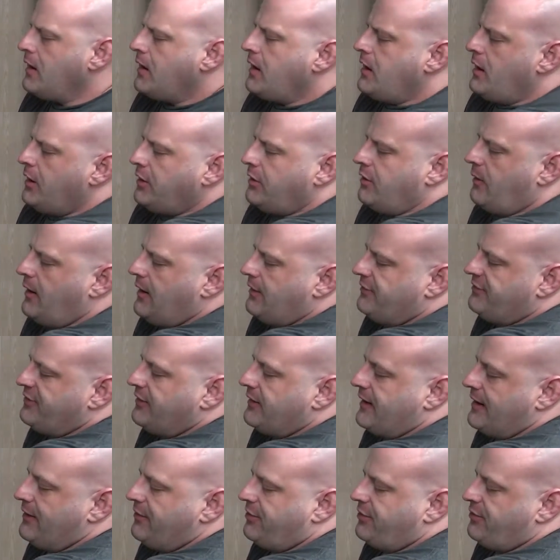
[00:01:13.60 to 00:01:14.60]
You'll
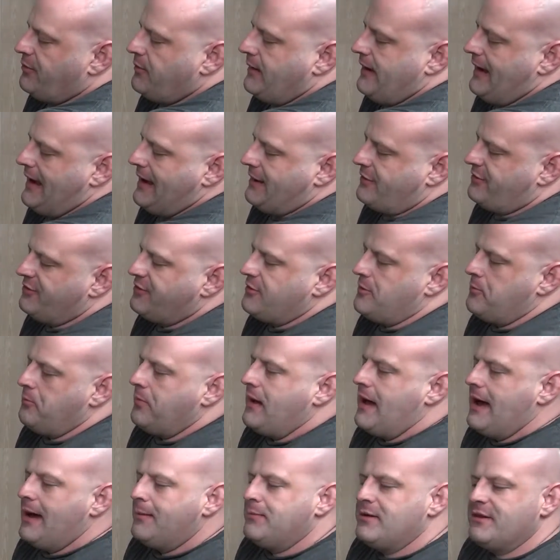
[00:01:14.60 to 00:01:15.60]
also get 3 extra
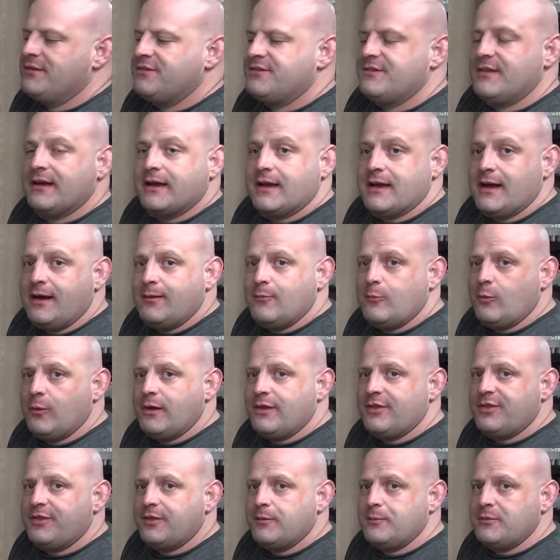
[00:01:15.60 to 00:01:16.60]
bobbins that come
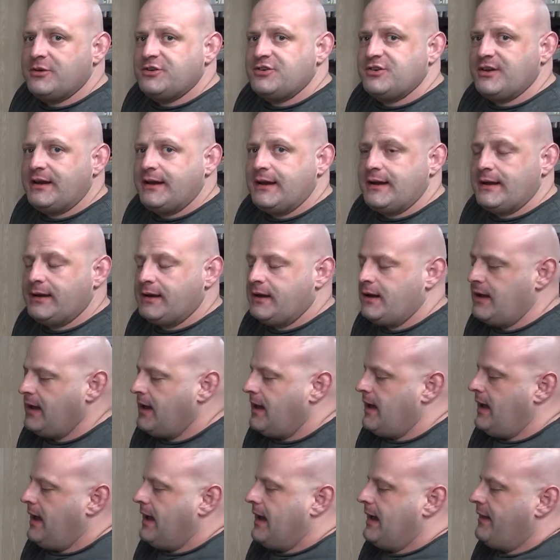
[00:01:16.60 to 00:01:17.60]
with the machine.
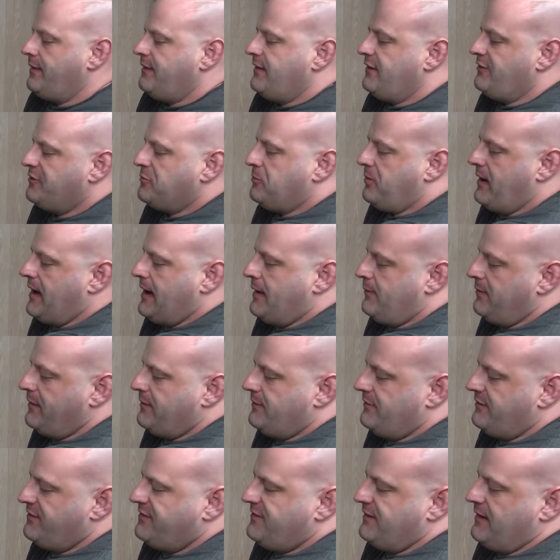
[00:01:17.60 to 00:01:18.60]
And these
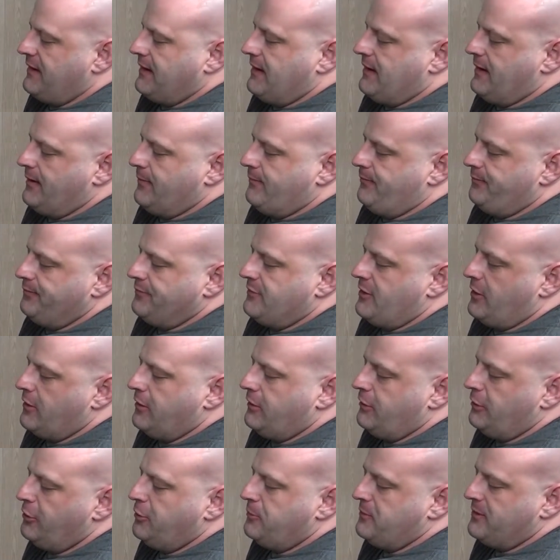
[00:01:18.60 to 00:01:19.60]
bobbins
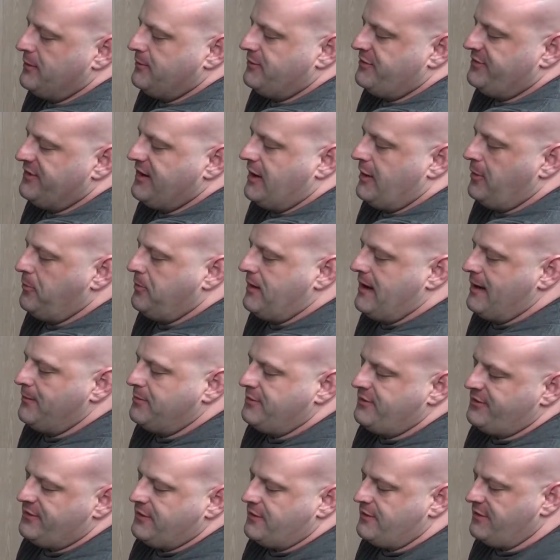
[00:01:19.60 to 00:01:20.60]
are aluminum style
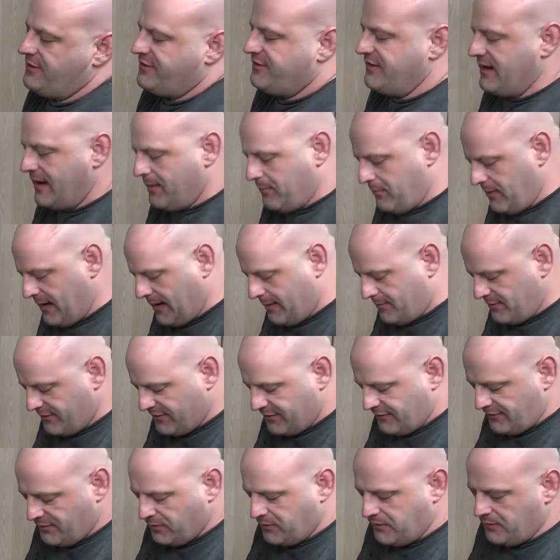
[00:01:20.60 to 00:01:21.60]
bobbins. They're the same
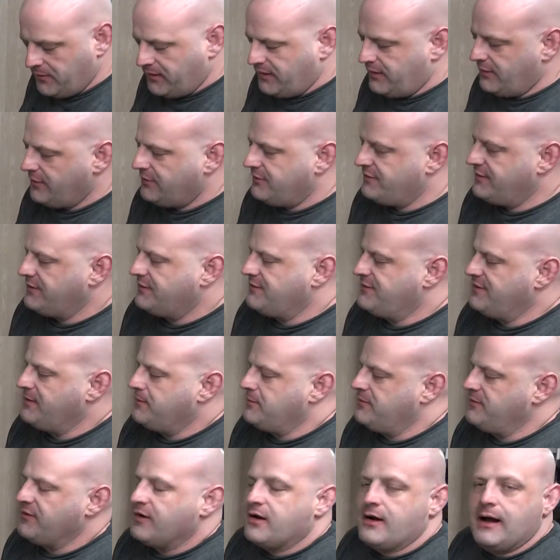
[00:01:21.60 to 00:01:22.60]
bobbins as what we use in
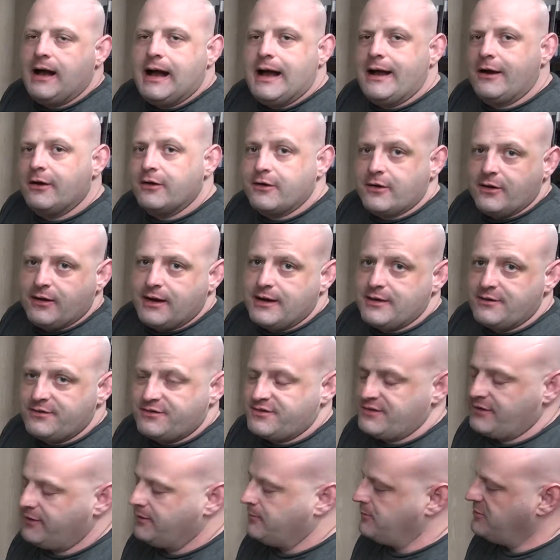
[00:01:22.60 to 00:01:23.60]
some of our higher grade
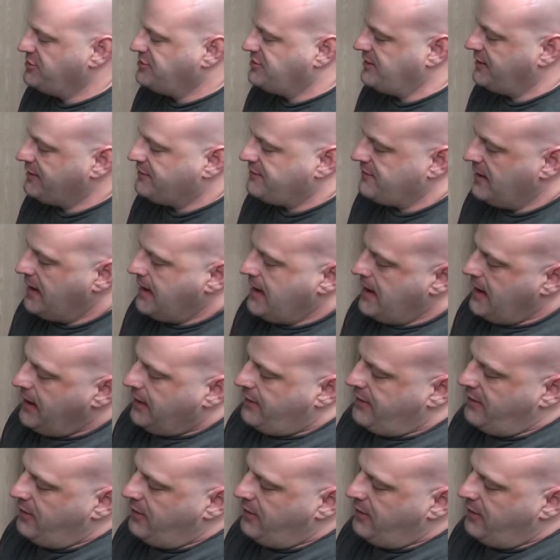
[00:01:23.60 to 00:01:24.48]
sewing machines. There'll